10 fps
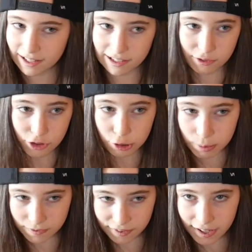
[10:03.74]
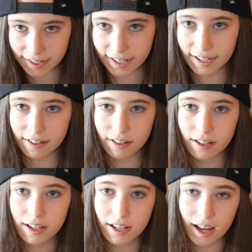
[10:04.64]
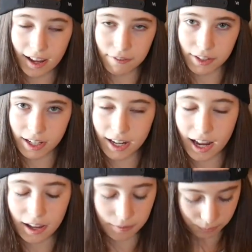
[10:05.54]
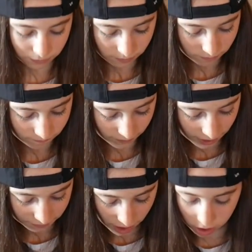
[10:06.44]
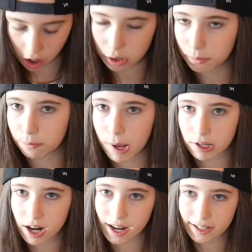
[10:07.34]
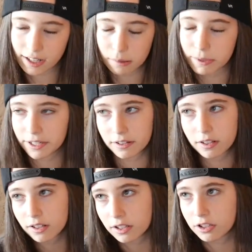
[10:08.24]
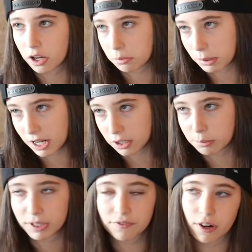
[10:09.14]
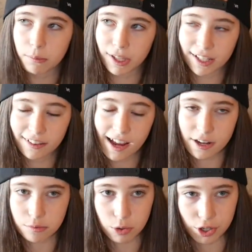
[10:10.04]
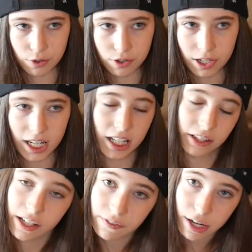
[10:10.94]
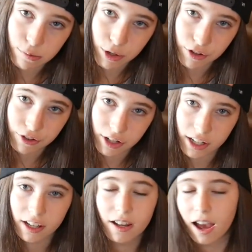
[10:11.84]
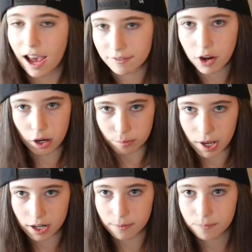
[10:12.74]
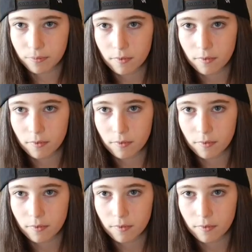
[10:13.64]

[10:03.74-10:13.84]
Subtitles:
that sounds super fun, and I feel like I've kind of gotten better at it. I mean, not better, but from like Lia's morning routine and Levi's morning routine, I've gotten better.